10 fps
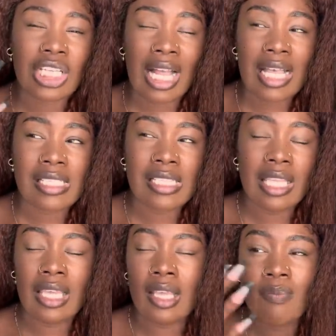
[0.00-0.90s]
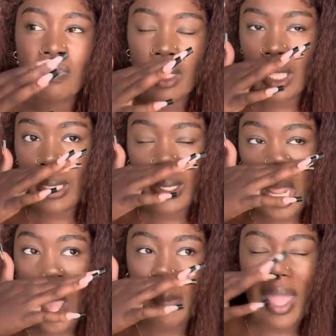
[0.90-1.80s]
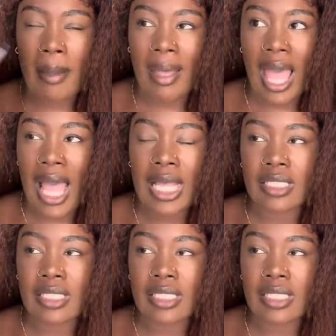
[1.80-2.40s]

Like I see it and I bat my eyes.